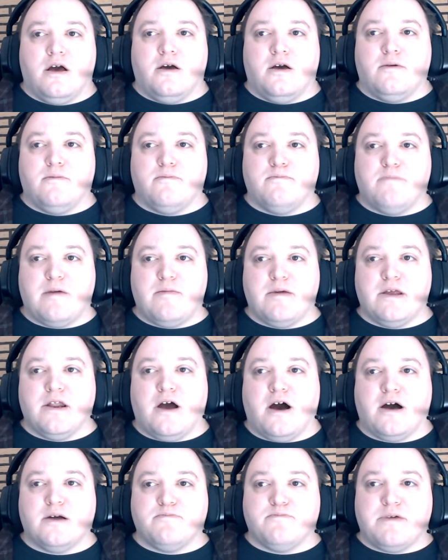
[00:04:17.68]
Maybe
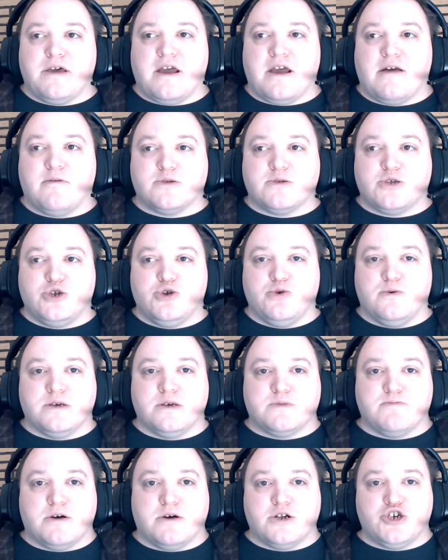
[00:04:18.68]
not being able to do
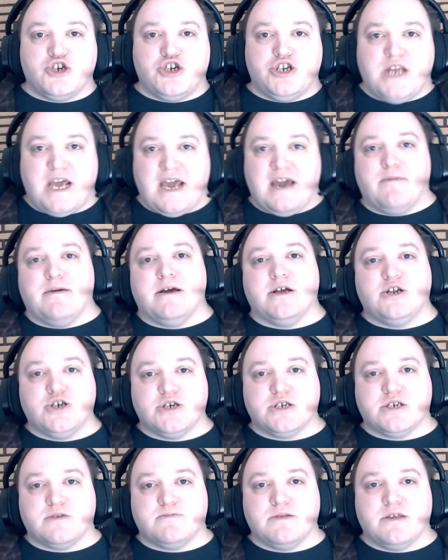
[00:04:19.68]
as much damage
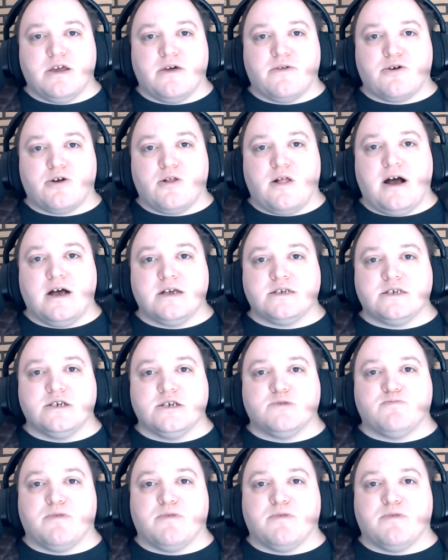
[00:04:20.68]
as some of the other classes,